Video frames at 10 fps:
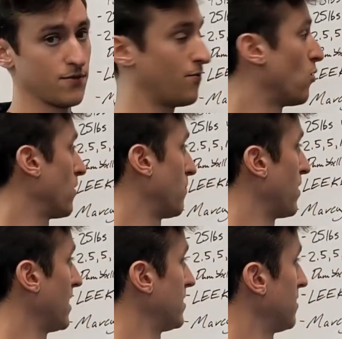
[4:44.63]
for the
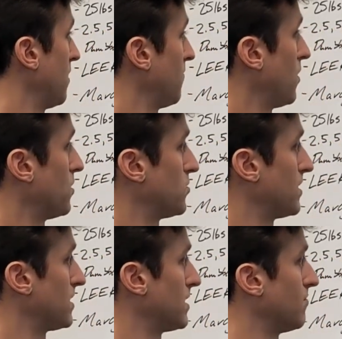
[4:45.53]
price of
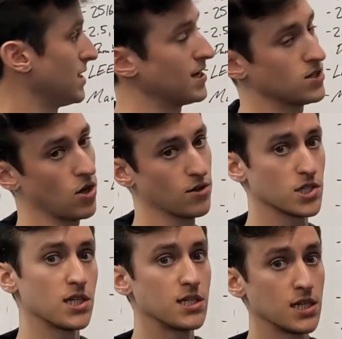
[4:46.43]

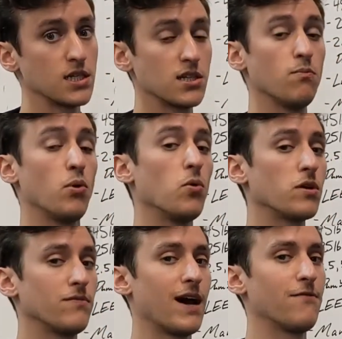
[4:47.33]
$178. This is the bulk
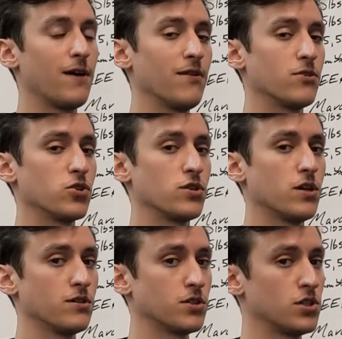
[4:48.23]
of that
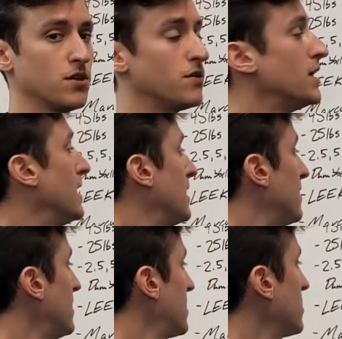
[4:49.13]
$500. So
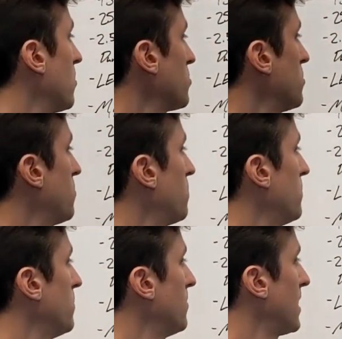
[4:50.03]
this is also
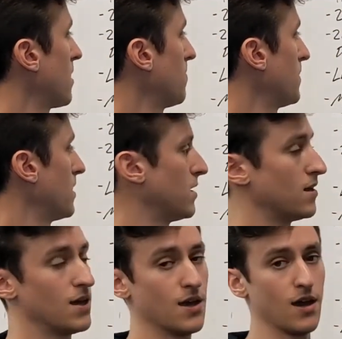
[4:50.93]
through a company
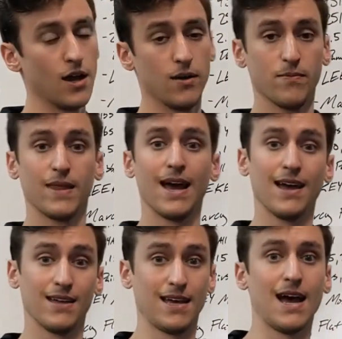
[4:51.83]
that
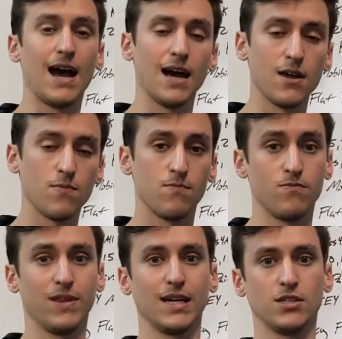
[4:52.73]
I
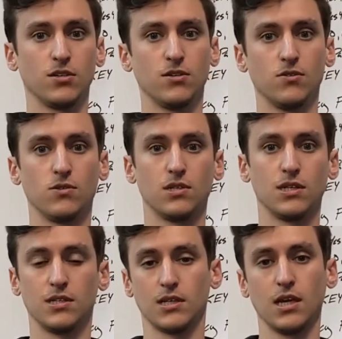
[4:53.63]
like to use
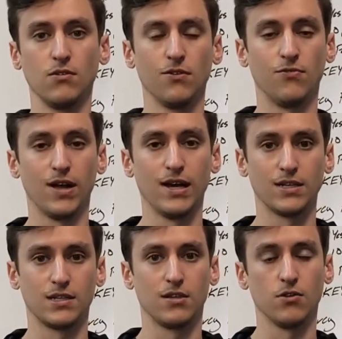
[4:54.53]
is Kilo
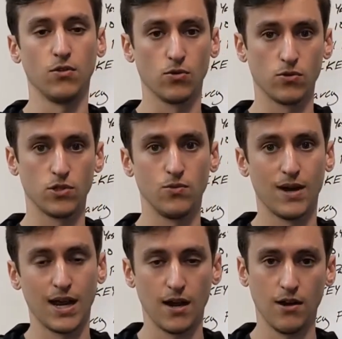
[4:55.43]
Flex. They're local to
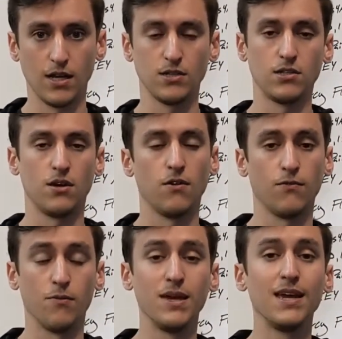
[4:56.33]
my area. So
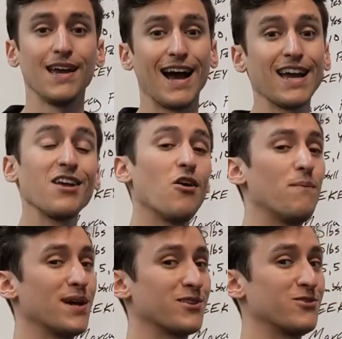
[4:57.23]
for me, I can go
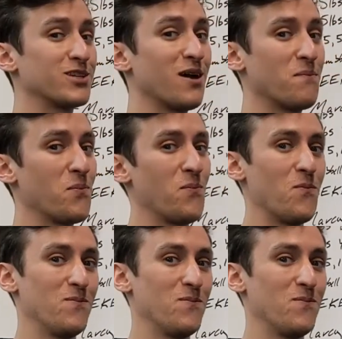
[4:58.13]
pick those up